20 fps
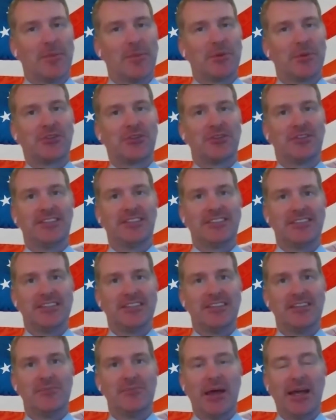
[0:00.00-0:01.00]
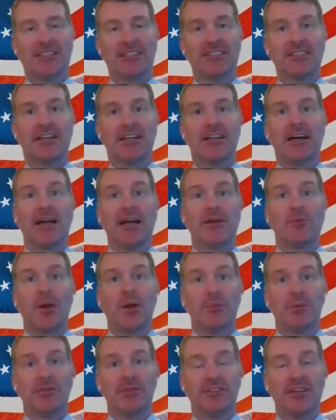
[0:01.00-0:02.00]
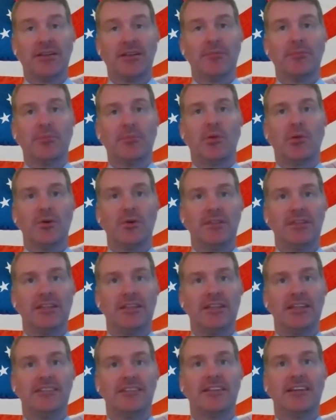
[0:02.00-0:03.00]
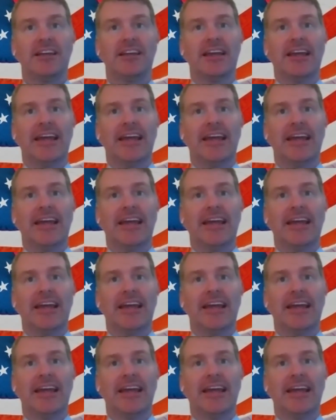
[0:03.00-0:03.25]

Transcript: I'm attorney Steve Matcha. I represent employees,